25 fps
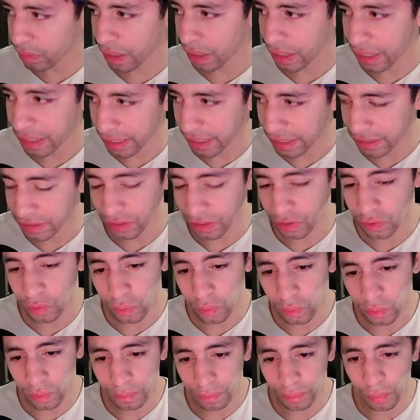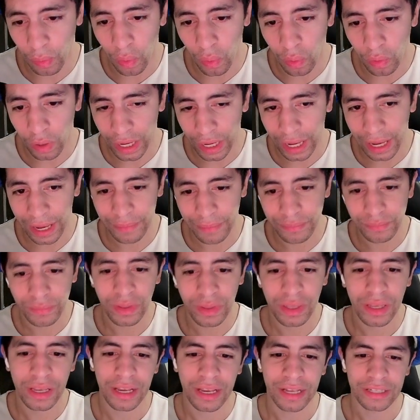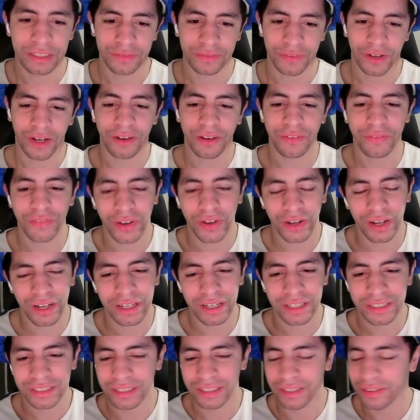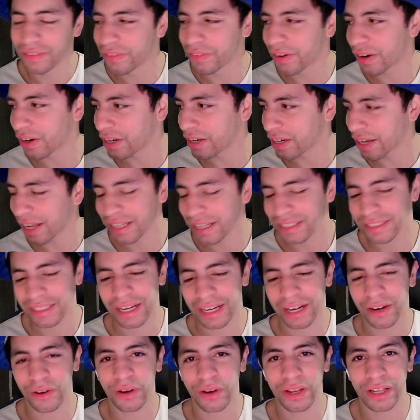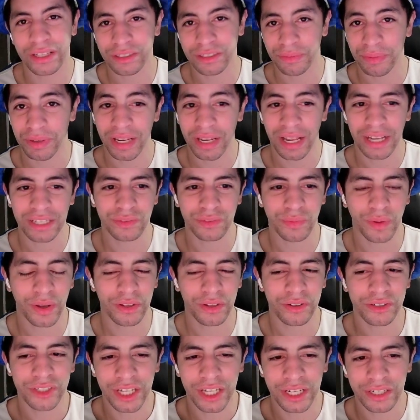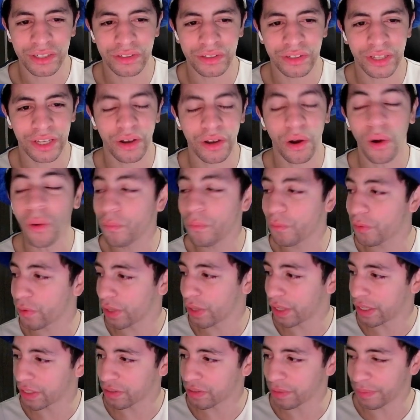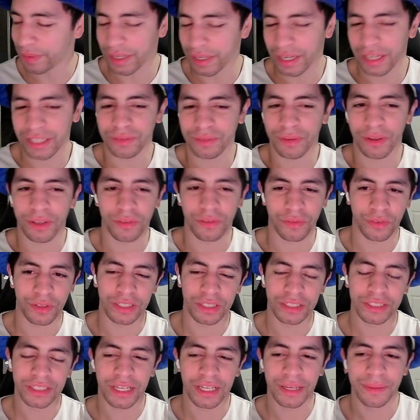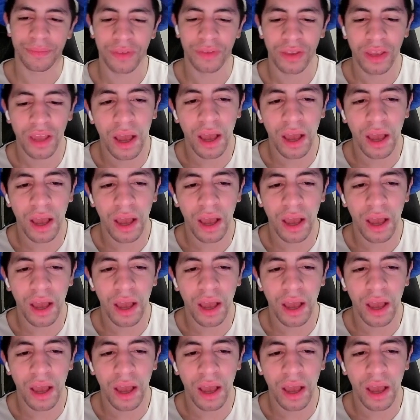is a cool bowl game. It's very fun. It's in a very nice area. It's going to be nice weather generally. Hopefully, it's going to be nice weather for these teams.